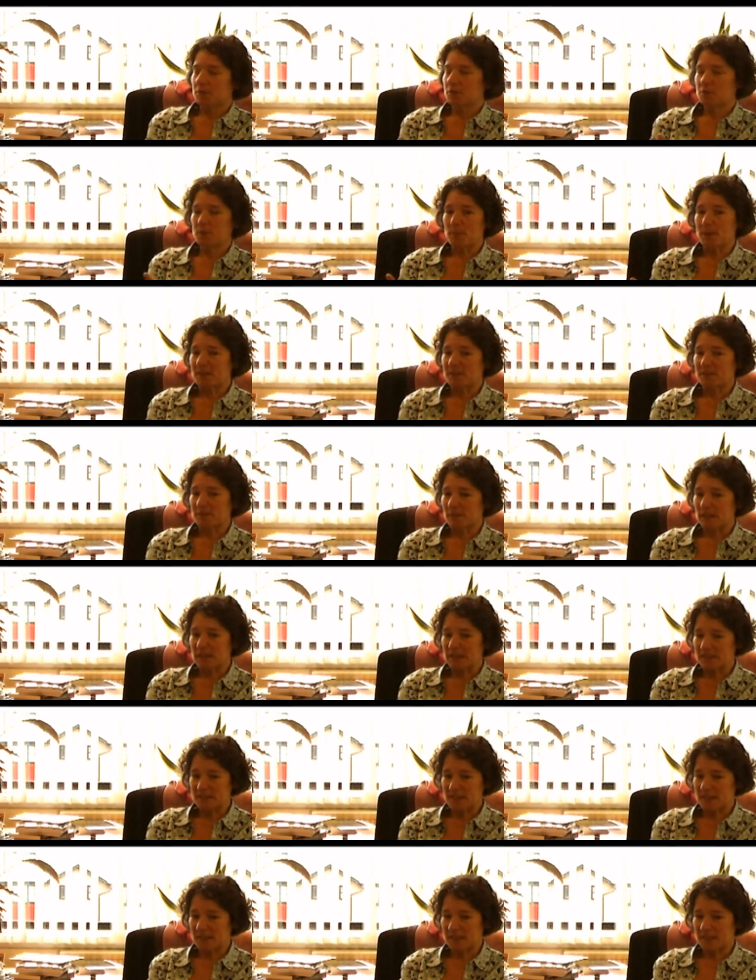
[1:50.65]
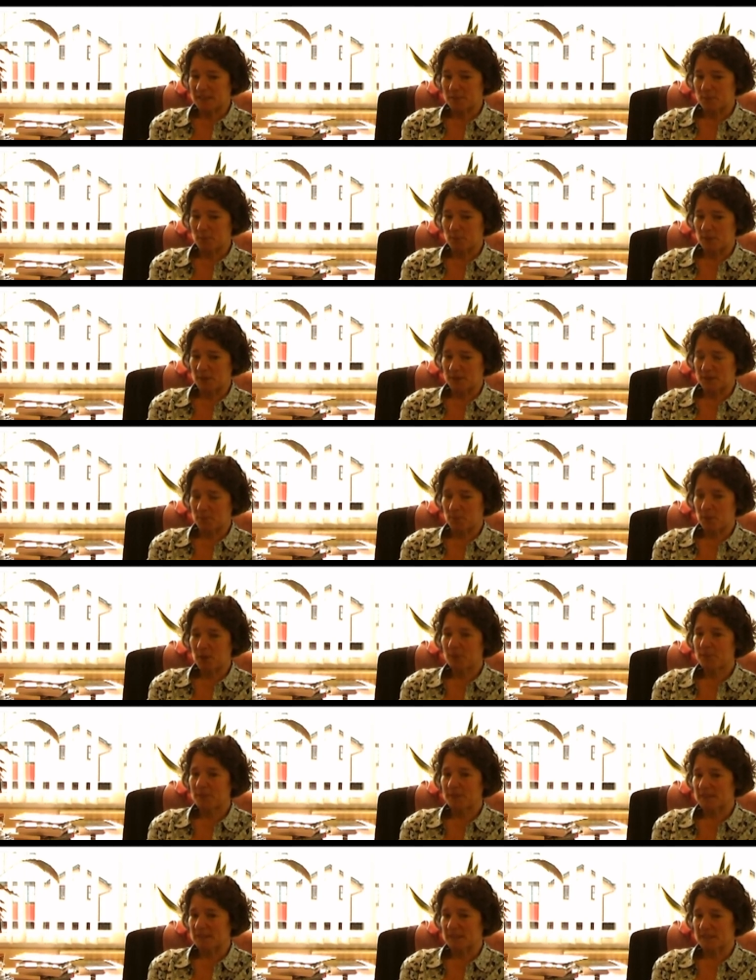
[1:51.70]
Domestic violence, I think, is a
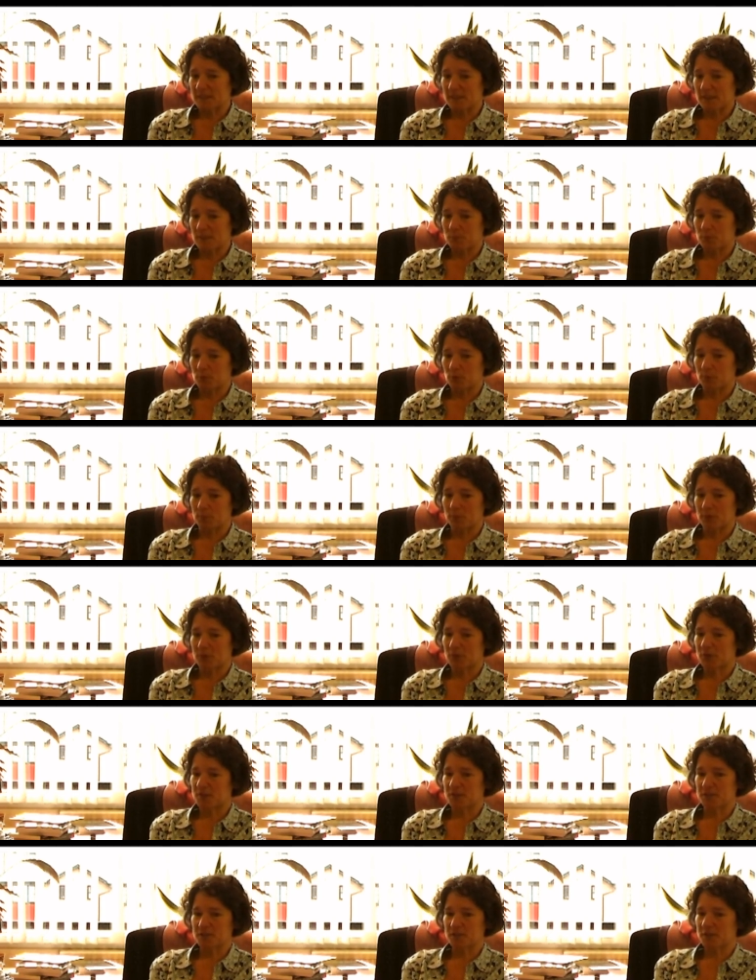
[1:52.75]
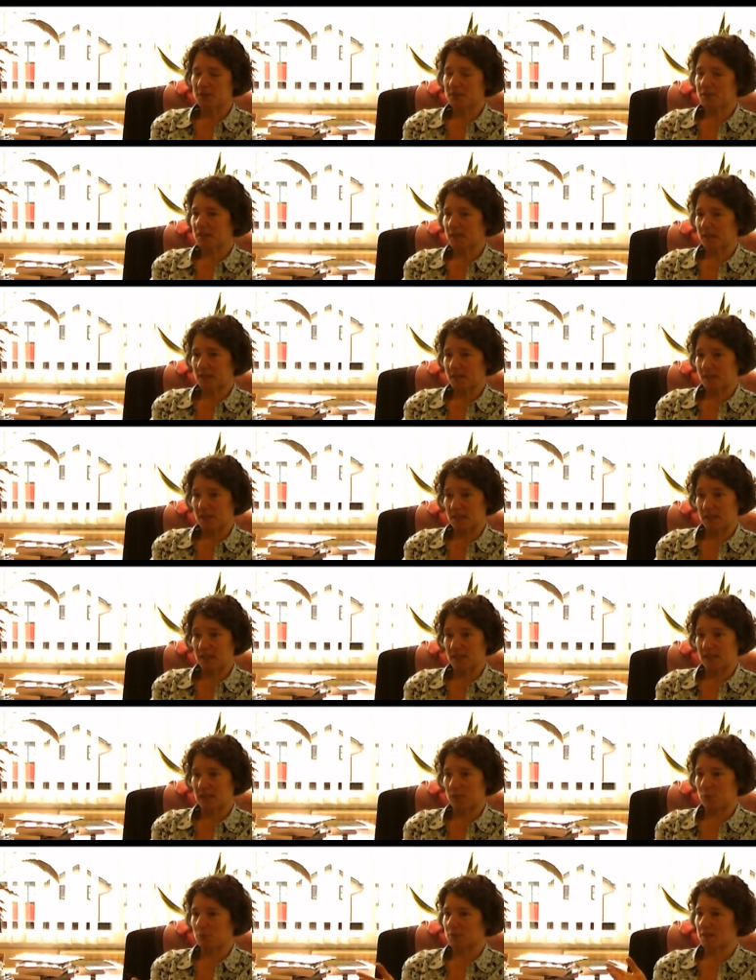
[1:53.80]
perfect example, because until the 60s,
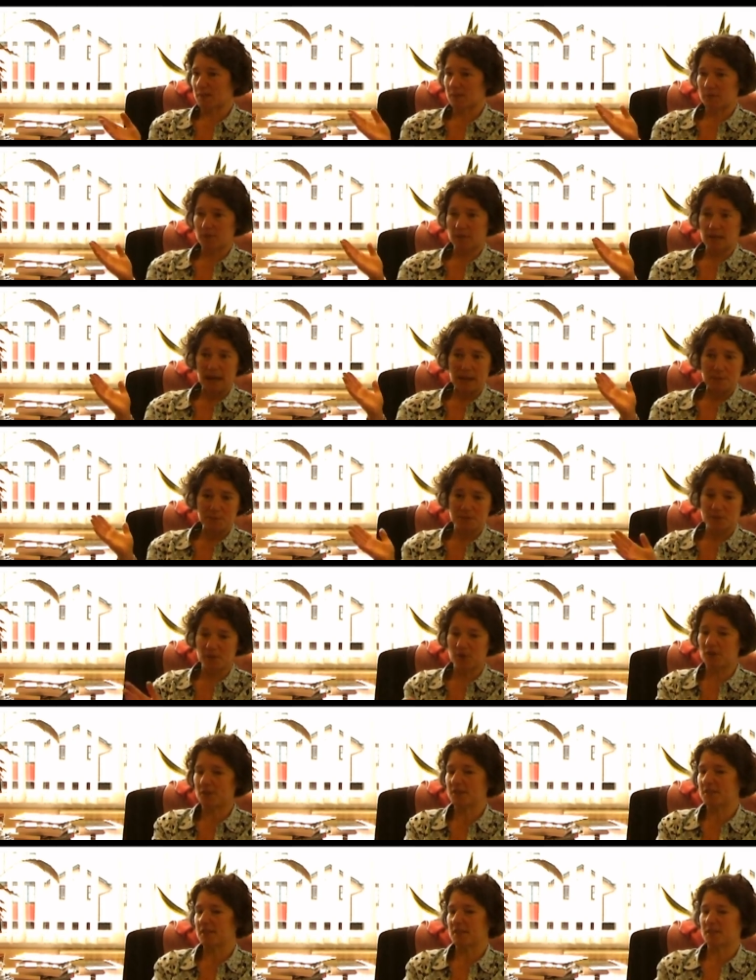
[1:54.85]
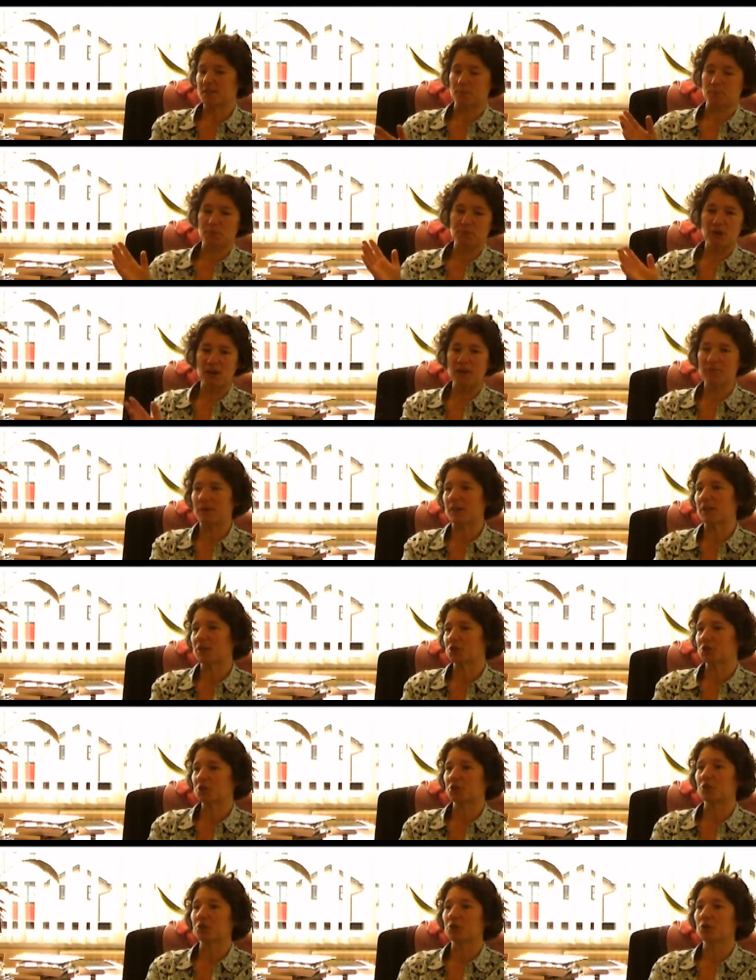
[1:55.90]
it was absolutely seen as a private
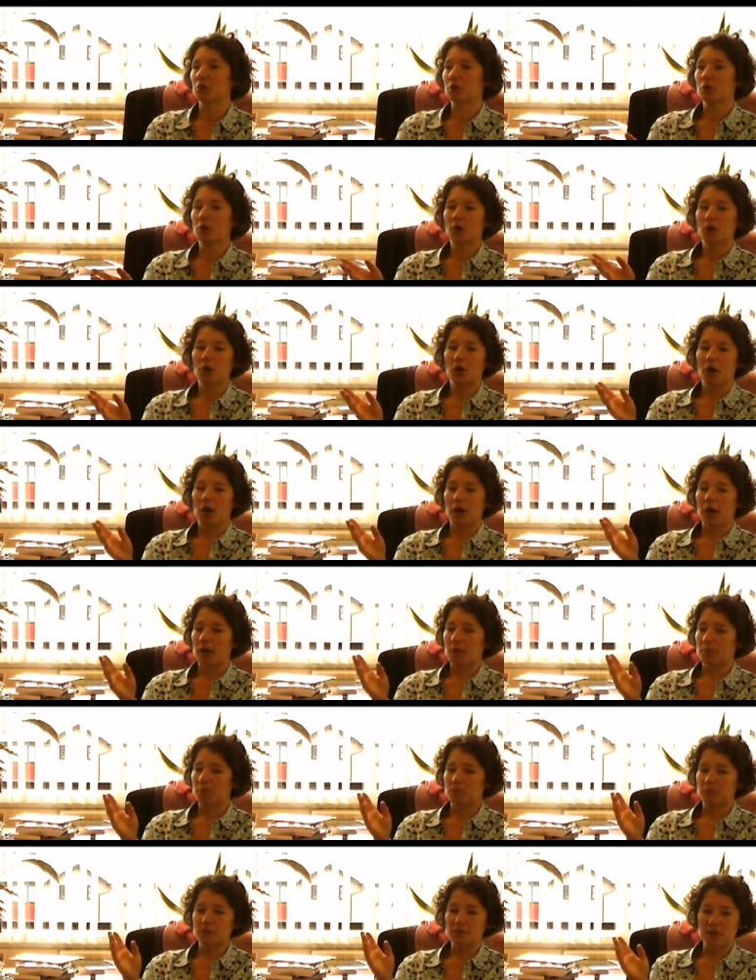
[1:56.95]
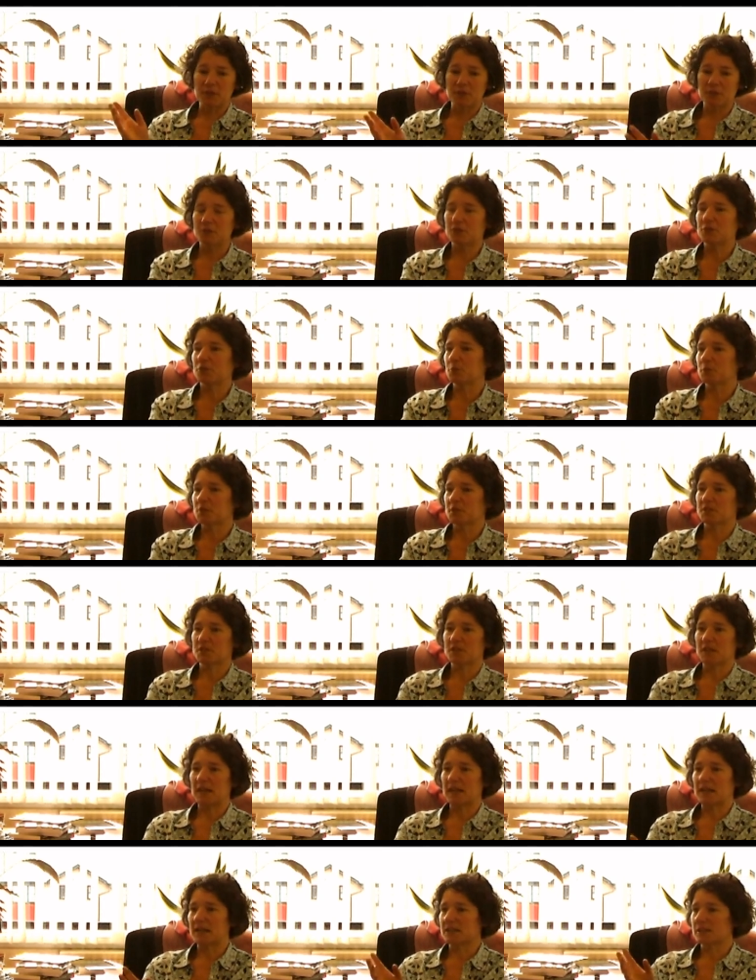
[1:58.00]
issue. Nothing to do with the
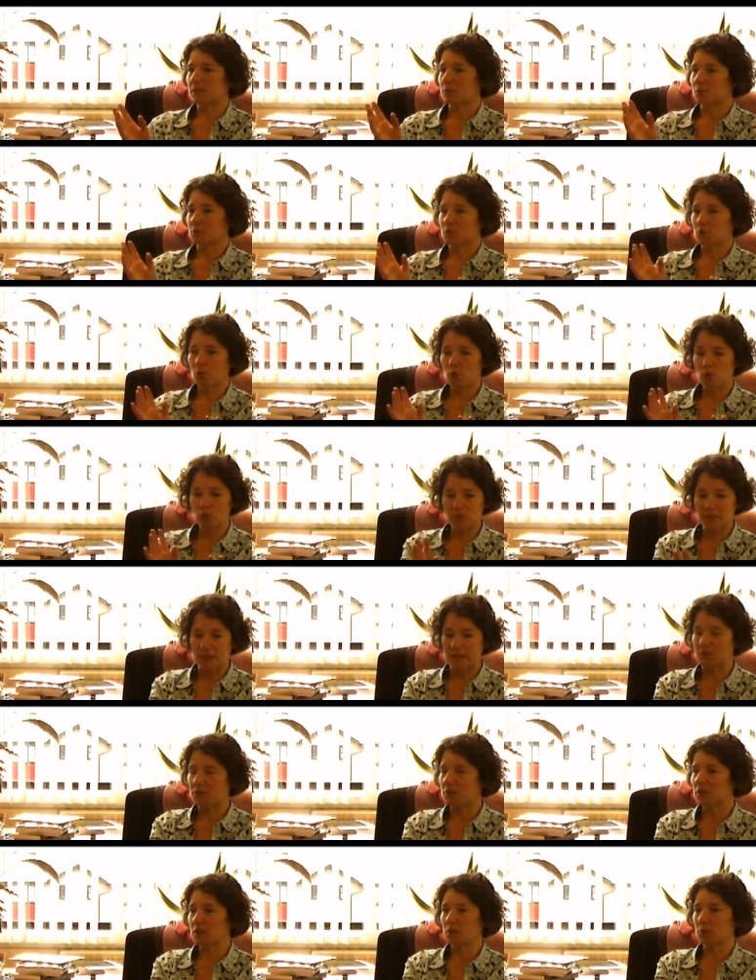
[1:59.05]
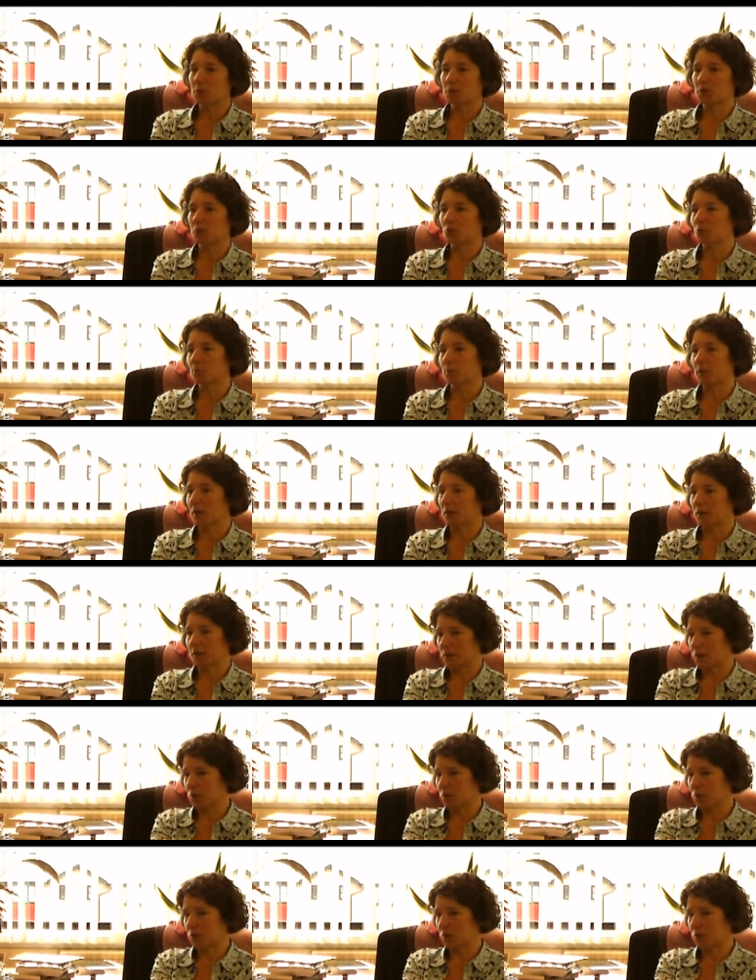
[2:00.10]
state. It was all down to you and your partner.